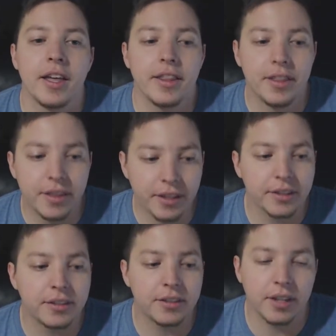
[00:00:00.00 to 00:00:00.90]

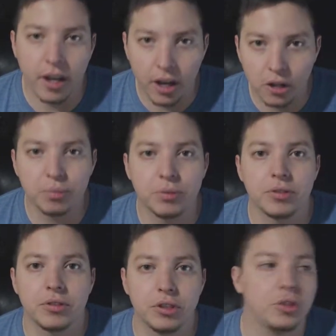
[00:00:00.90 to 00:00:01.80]
this
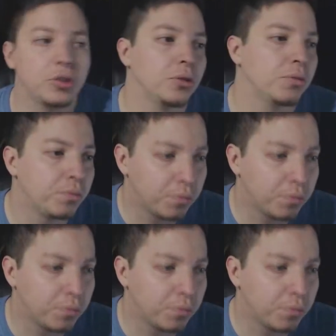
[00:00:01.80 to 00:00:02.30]
helps you